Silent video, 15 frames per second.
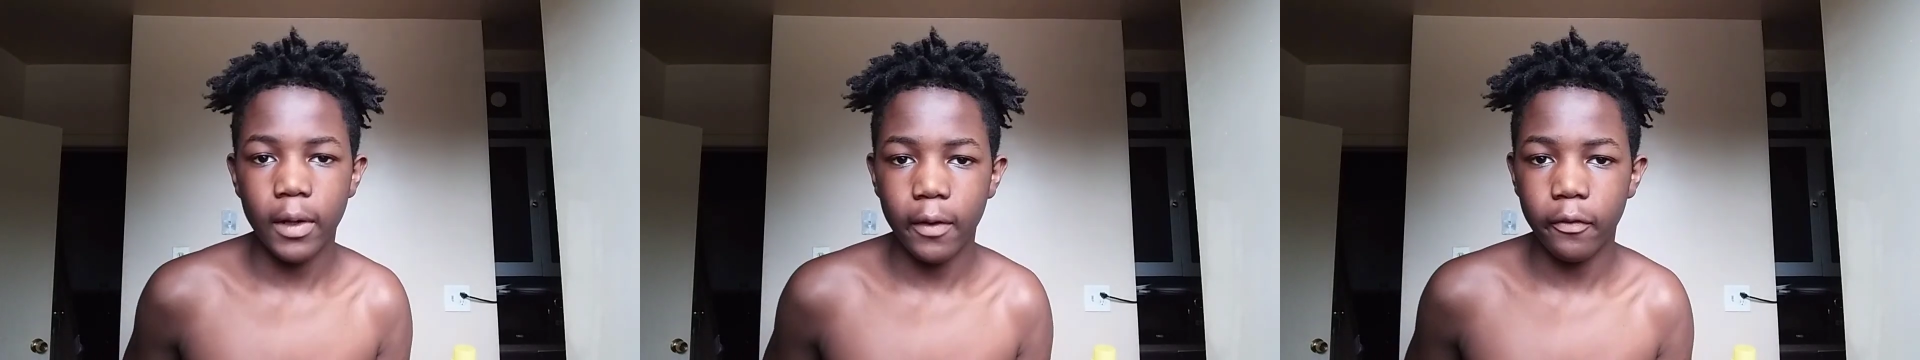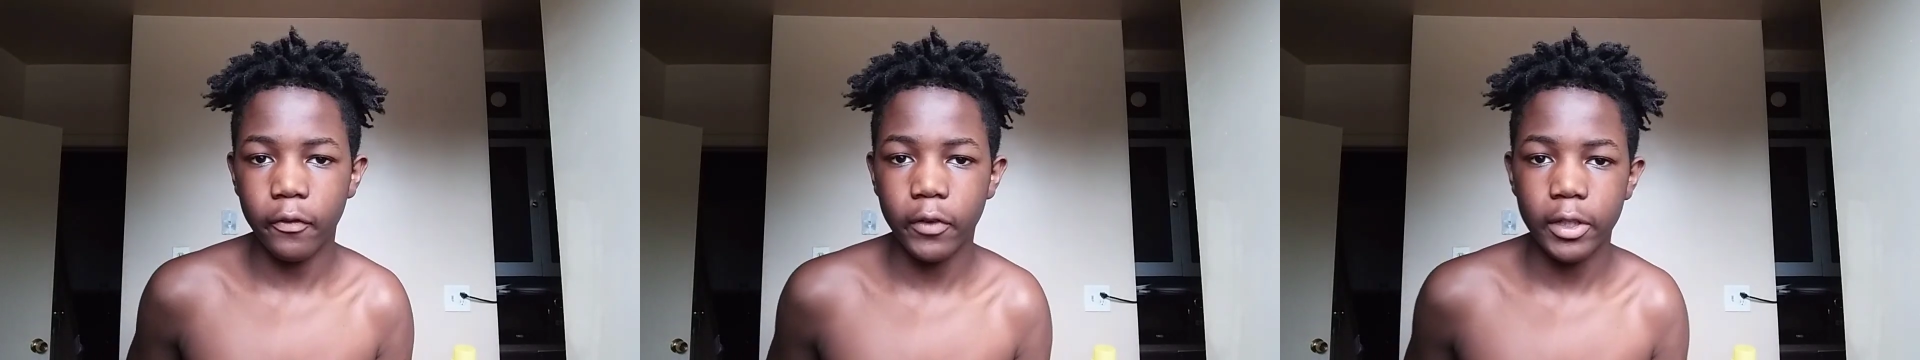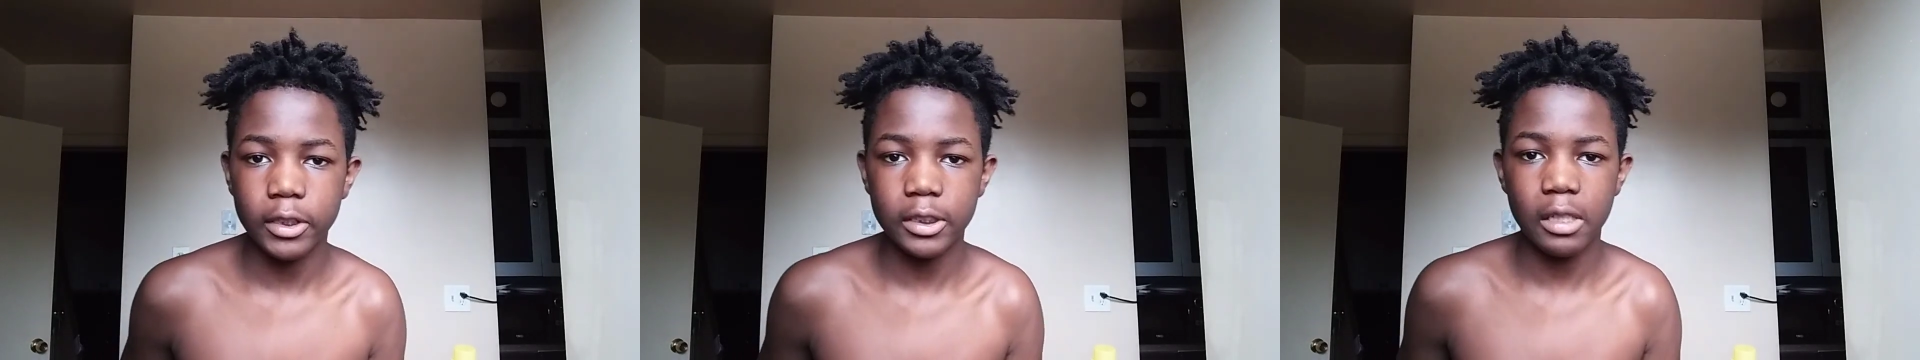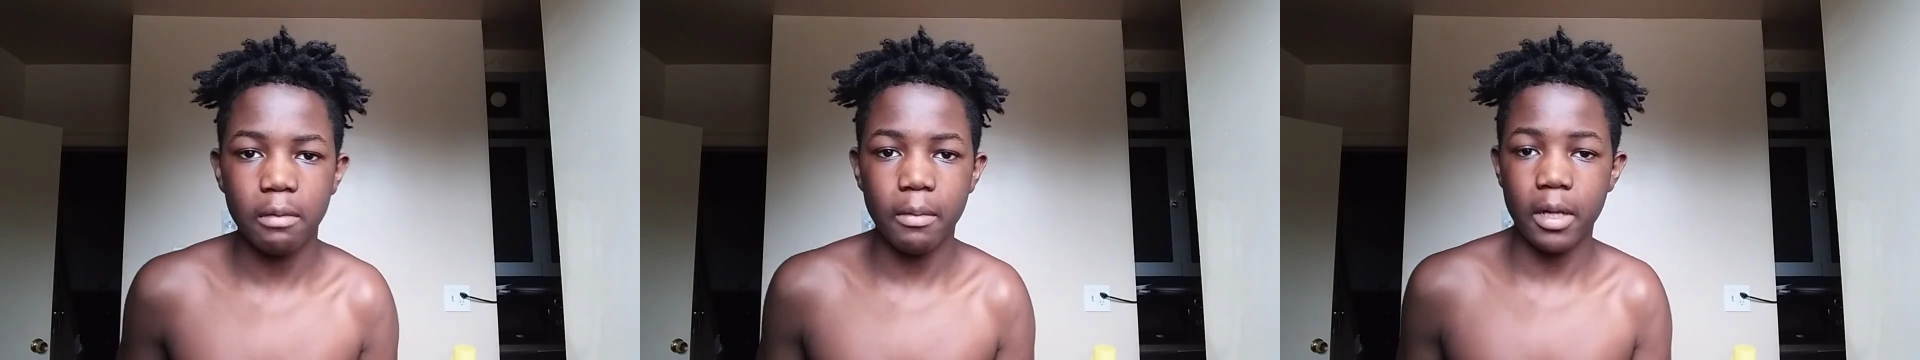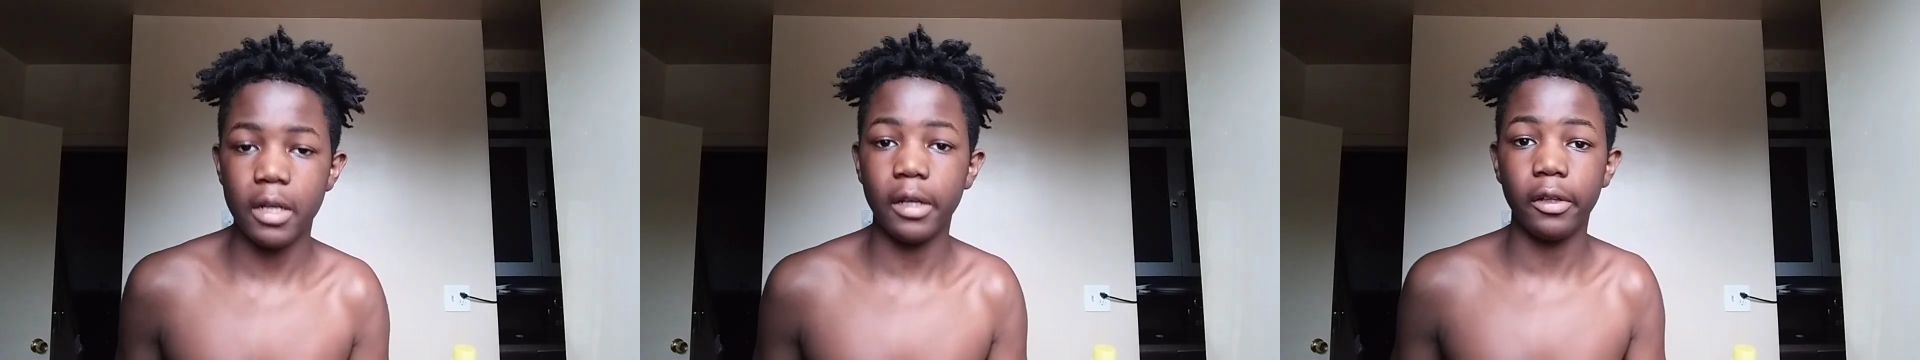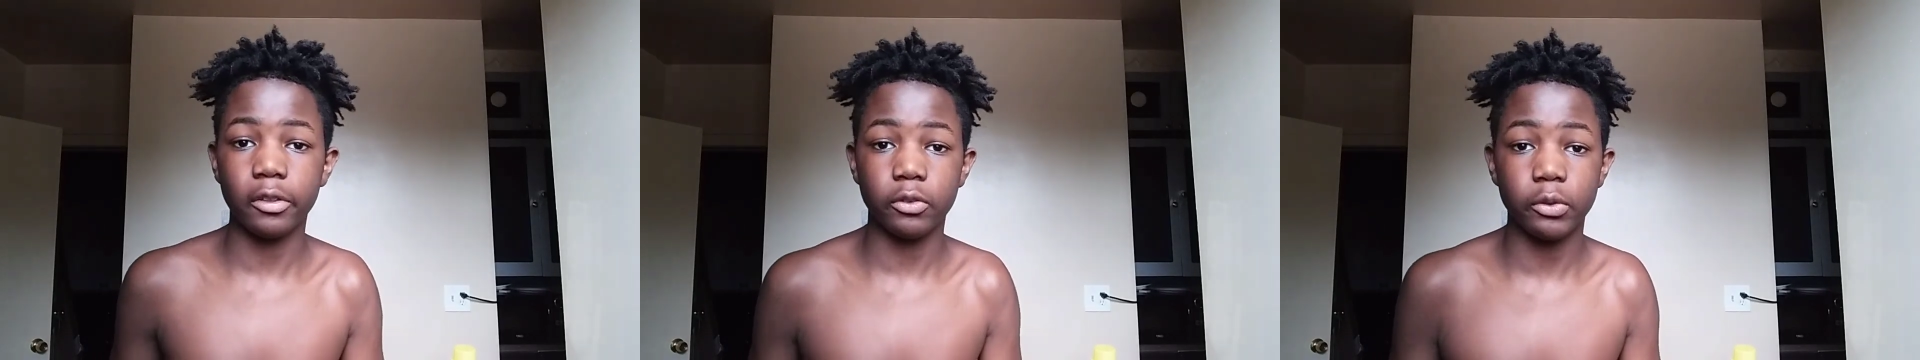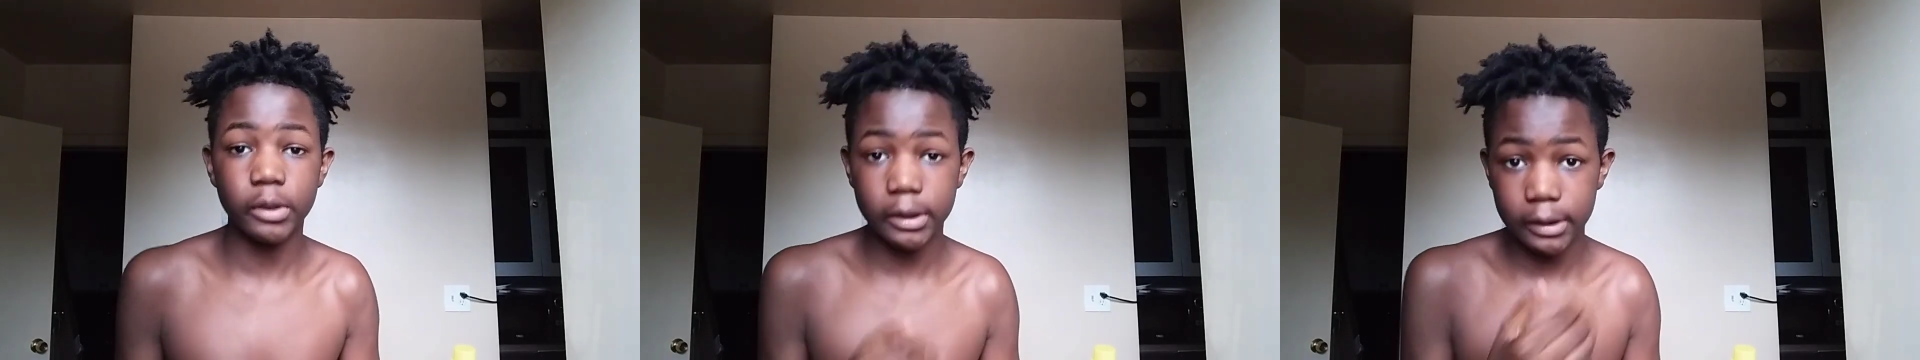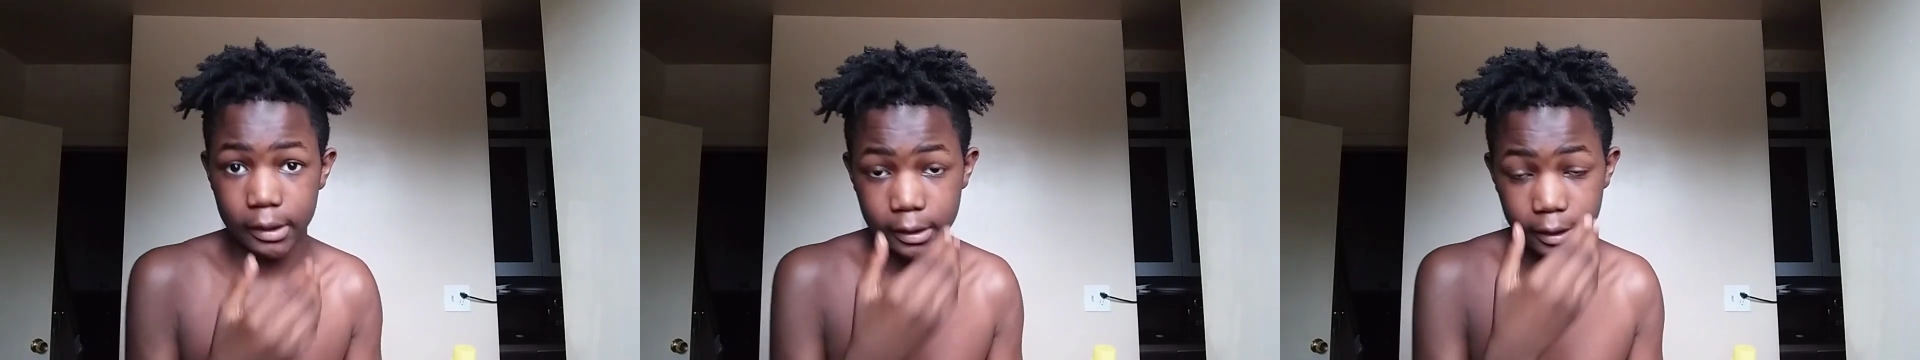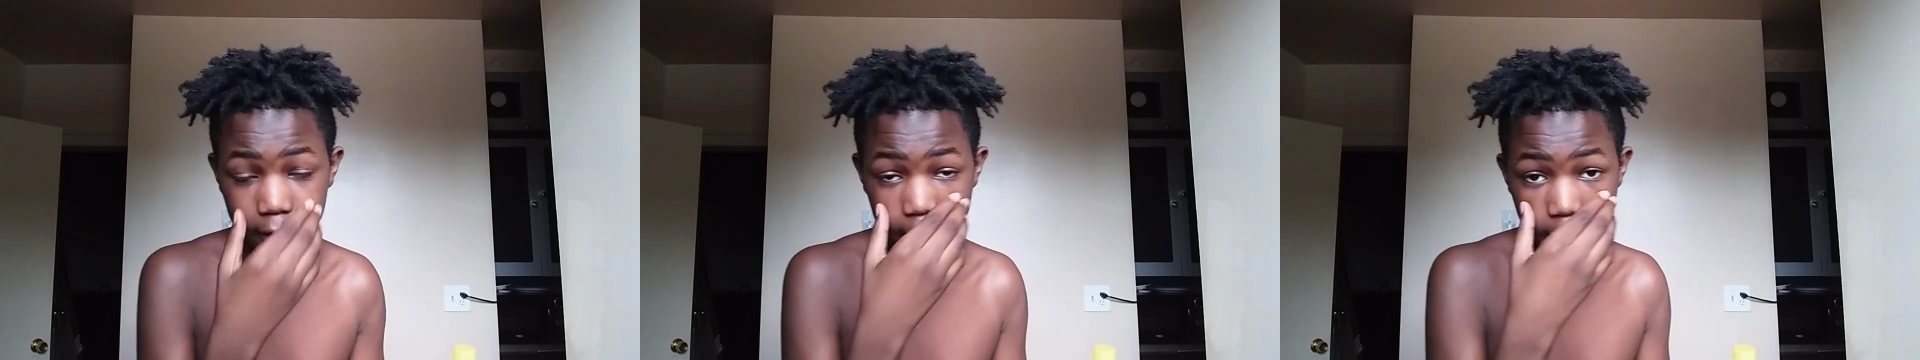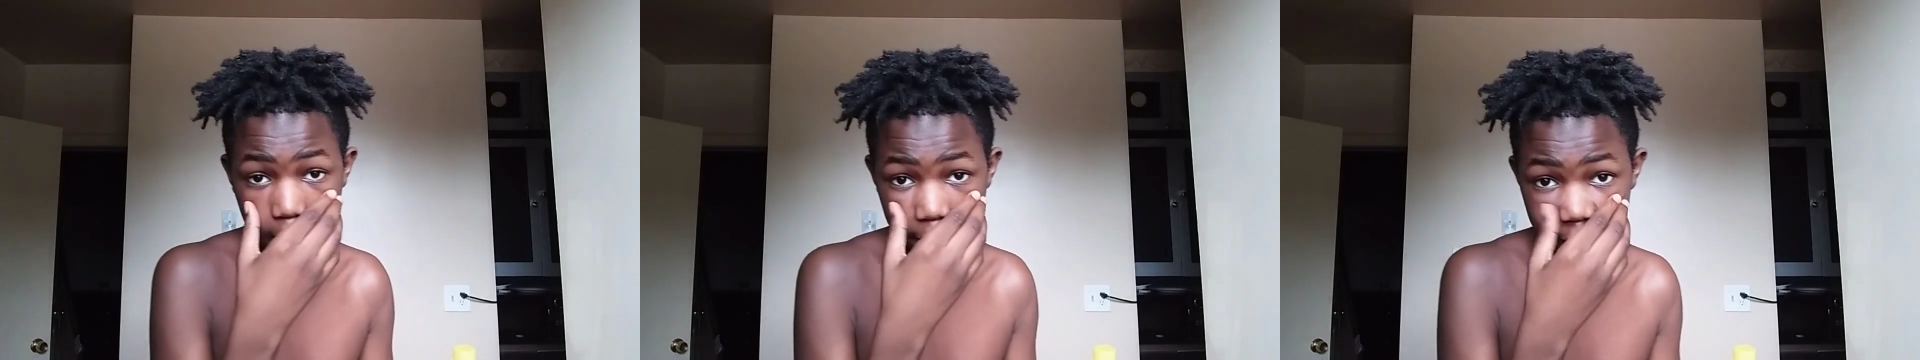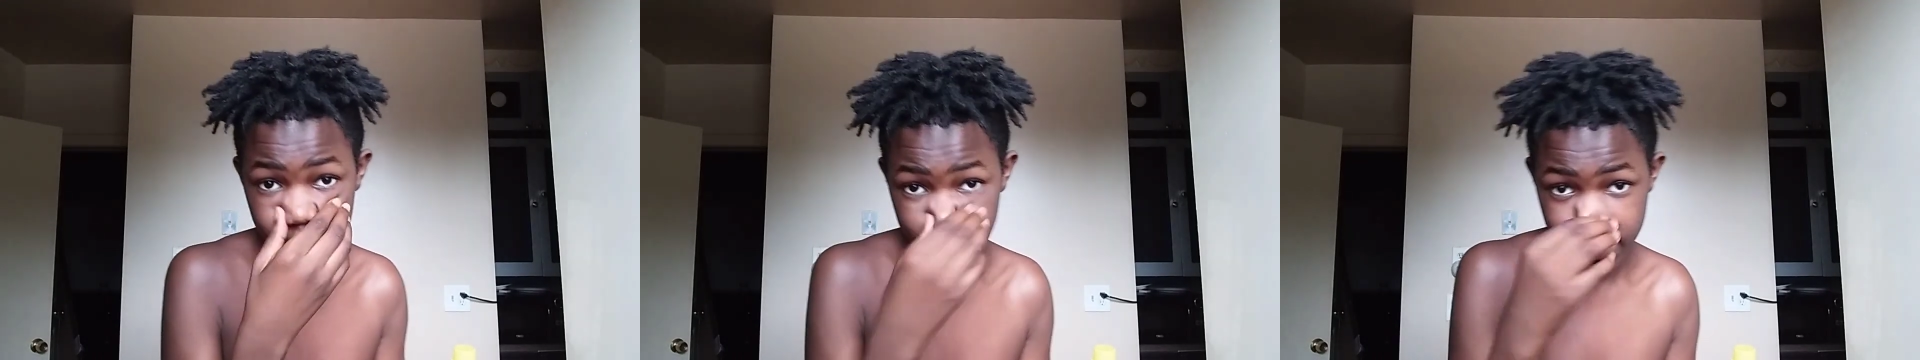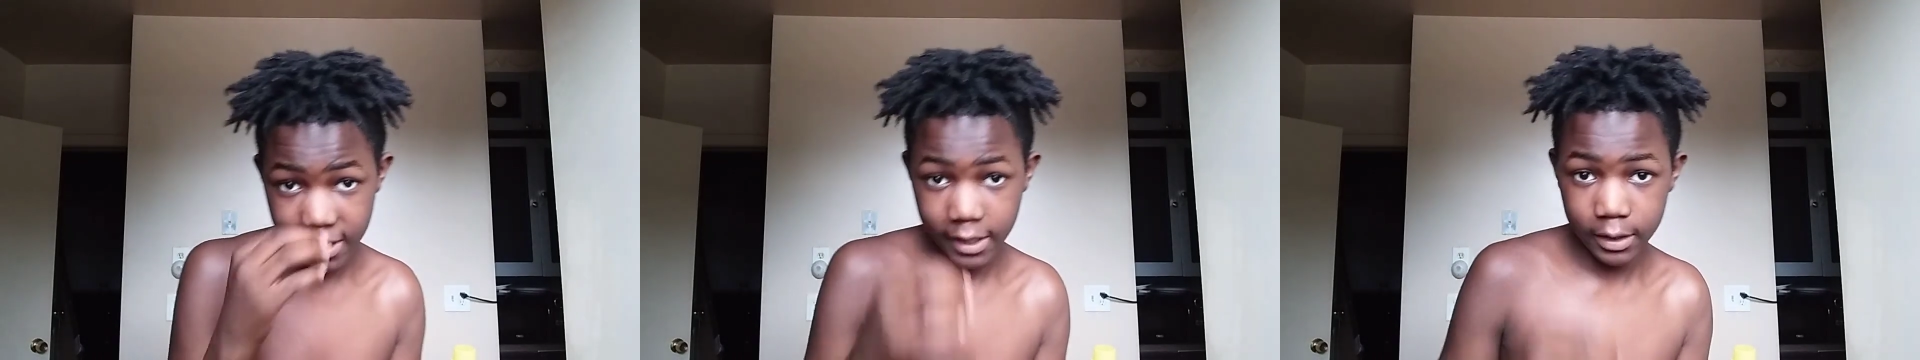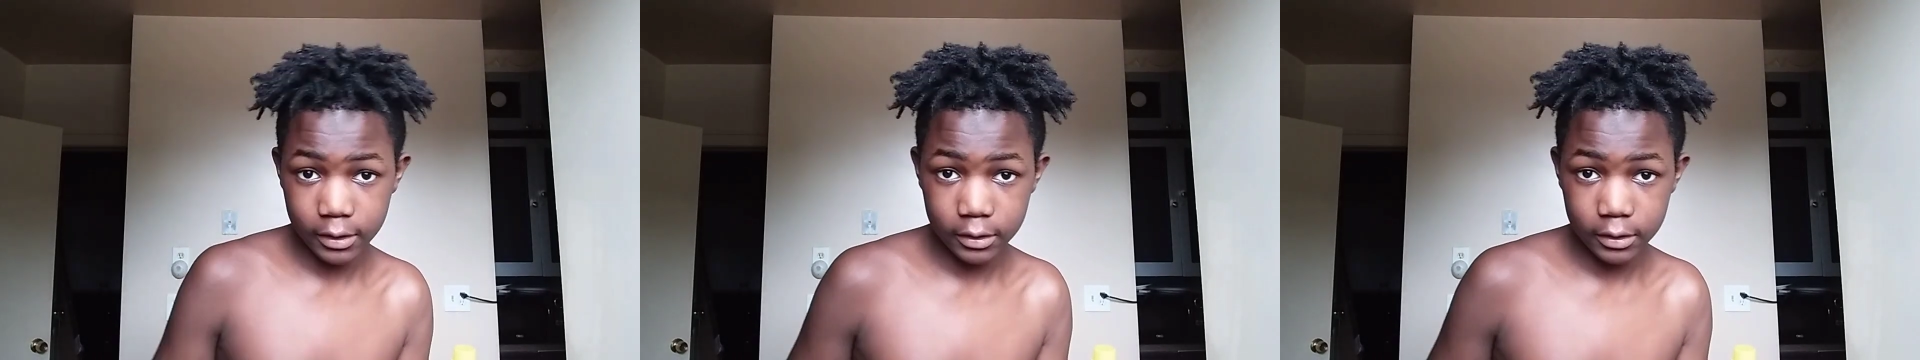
I first had my hair twisted, like, every day.